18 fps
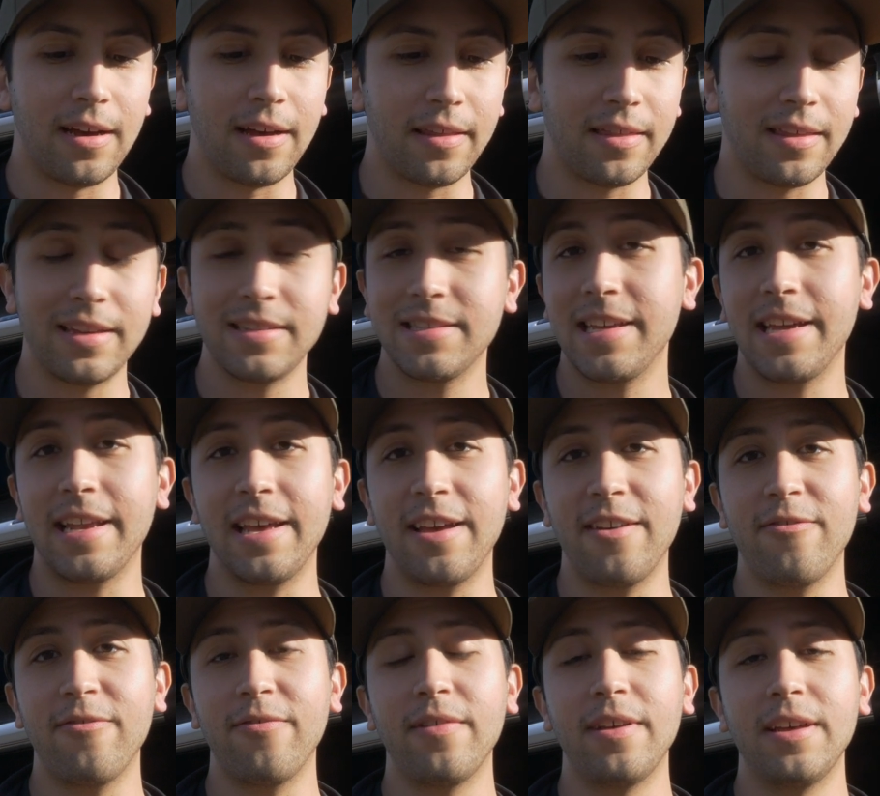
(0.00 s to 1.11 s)
things that
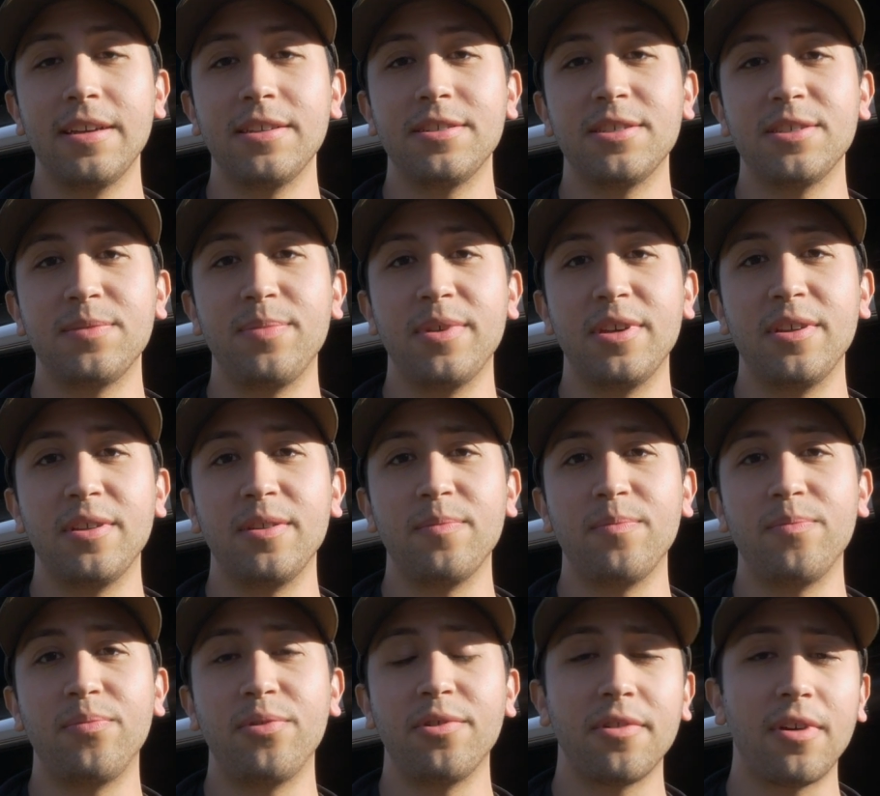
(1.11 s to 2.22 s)
have just been
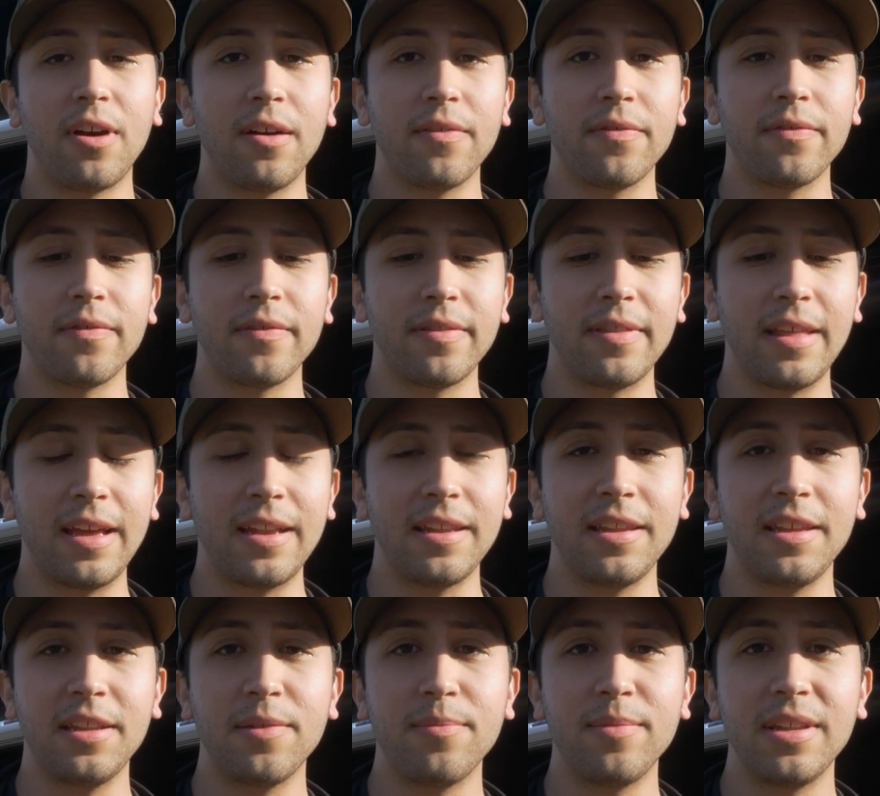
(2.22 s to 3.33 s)
put off that
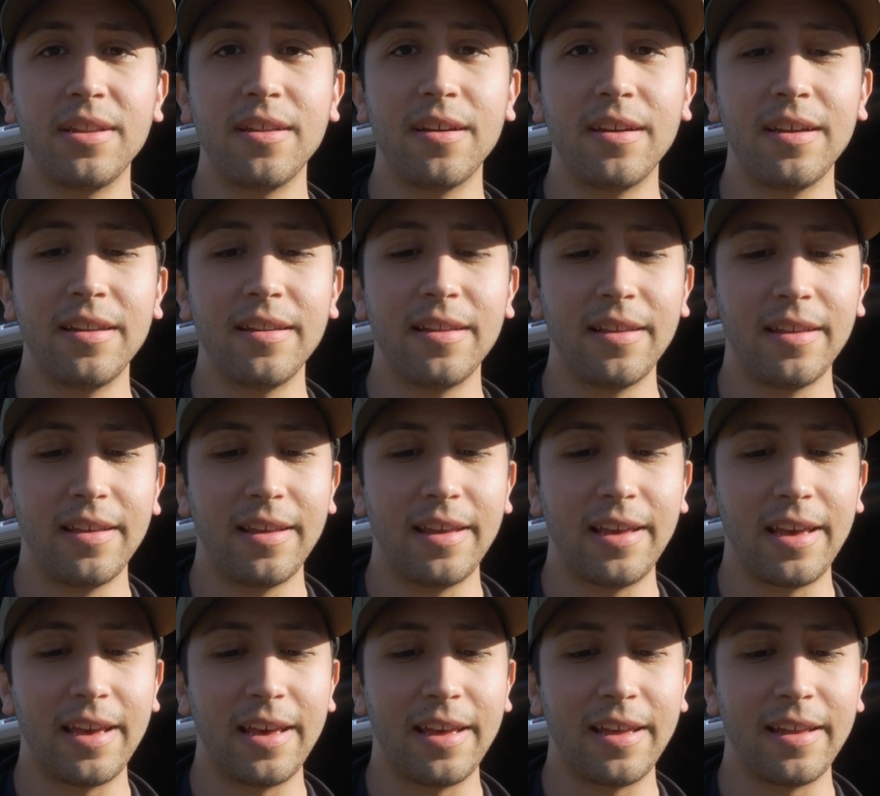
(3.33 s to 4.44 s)
need to be done,
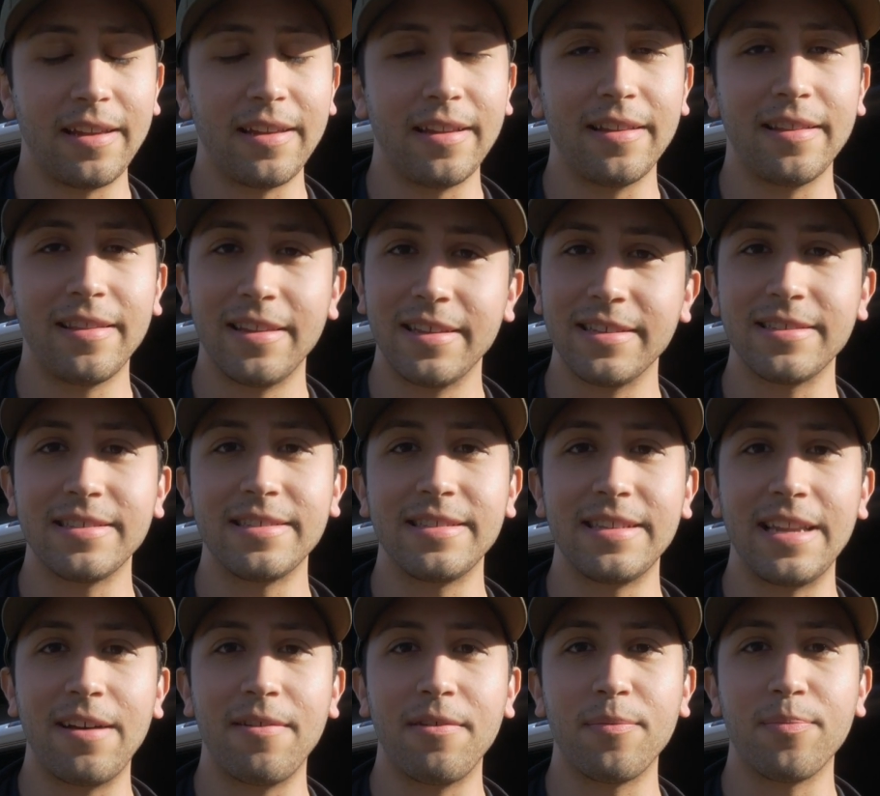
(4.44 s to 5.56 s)
and this is
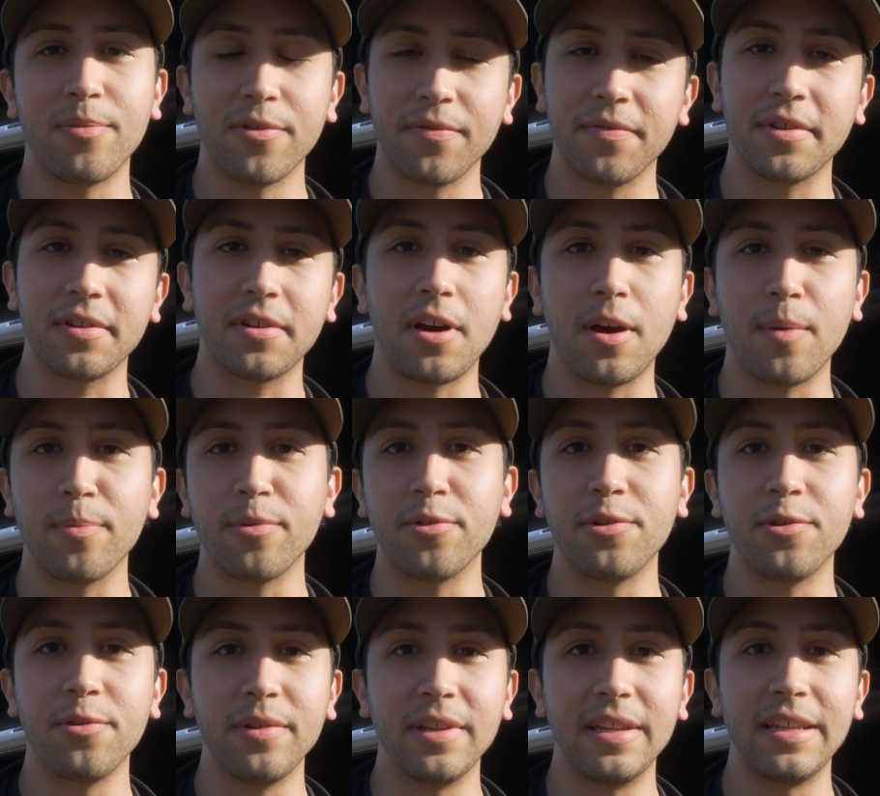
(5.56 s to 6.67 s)
now a perfect
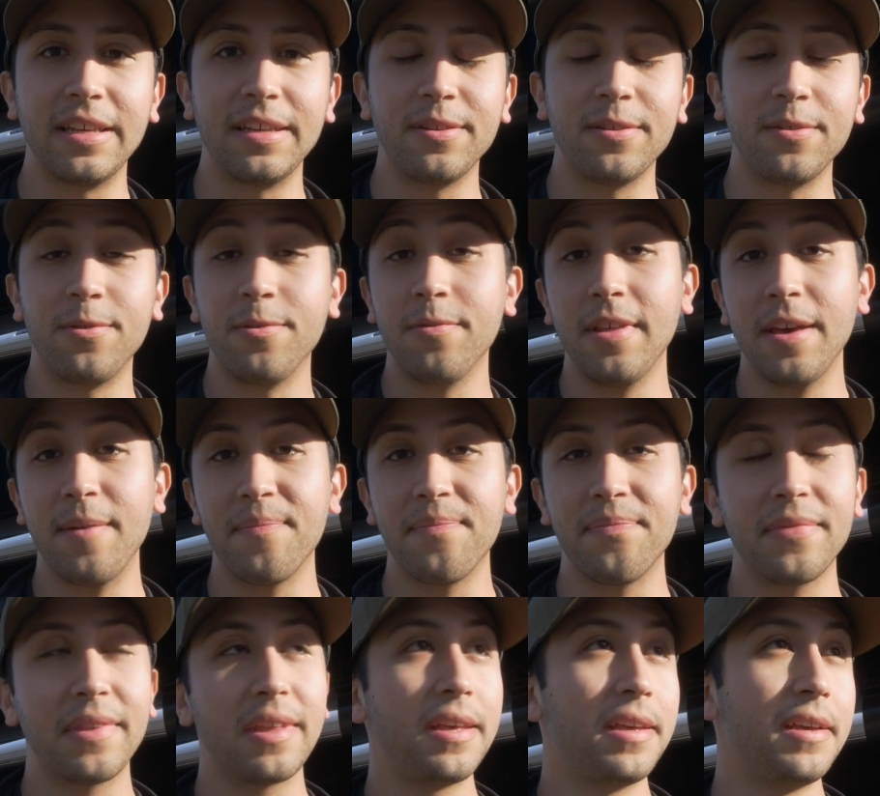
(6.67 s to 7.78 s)
opportunity to do them.
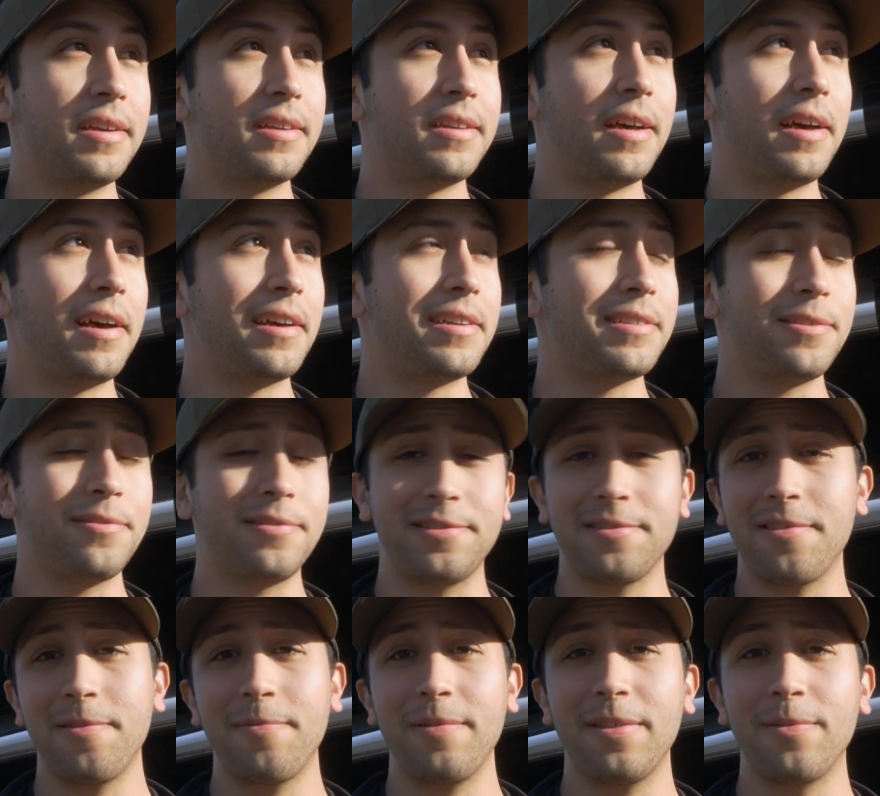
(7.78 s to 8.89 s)
So to
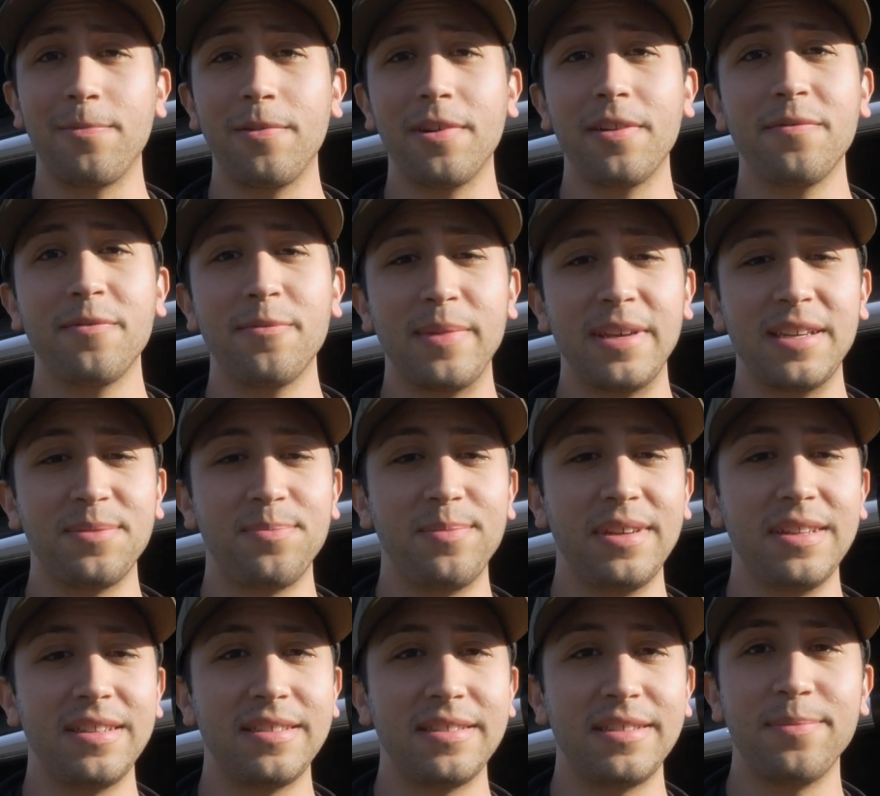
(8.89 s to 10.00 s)
start with, one of them has
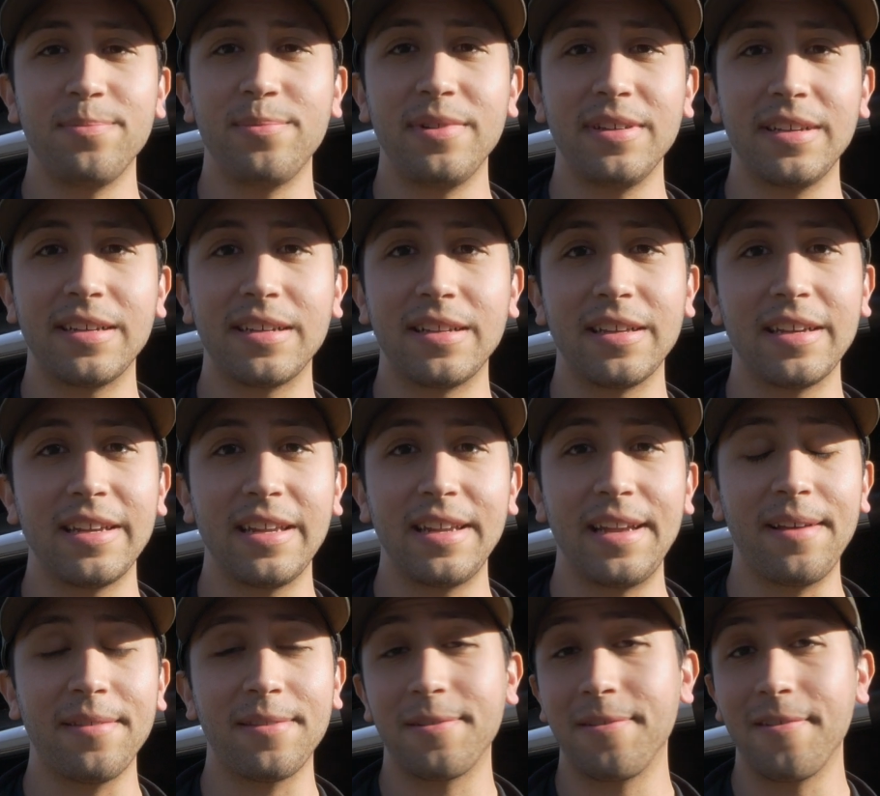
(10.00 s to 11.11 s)
been simply cleaning
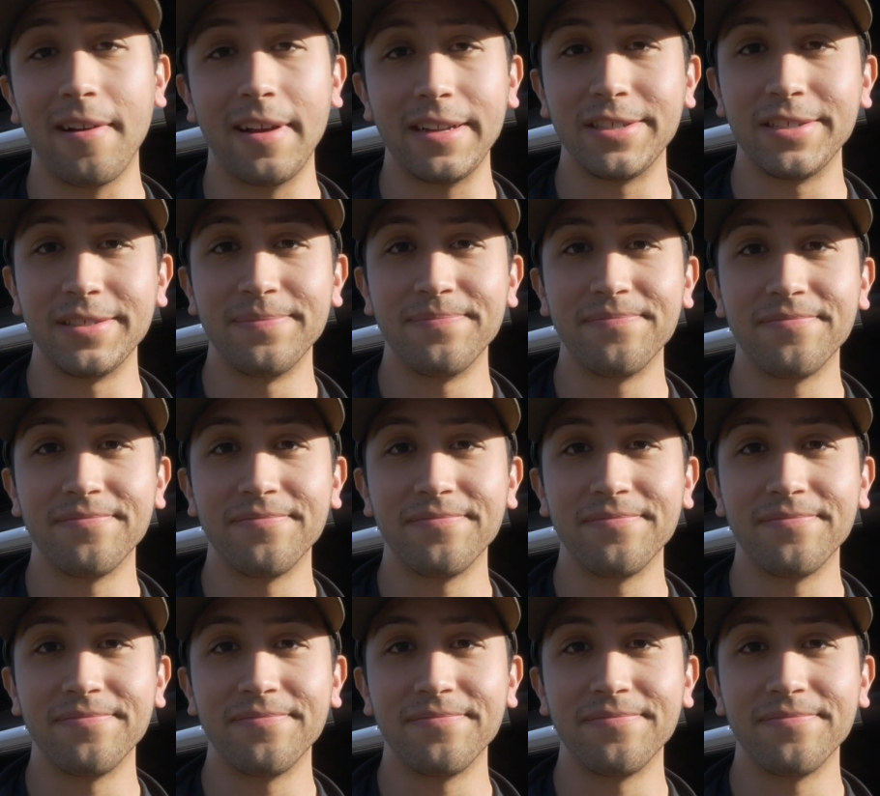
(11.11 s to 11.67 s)
out the garage.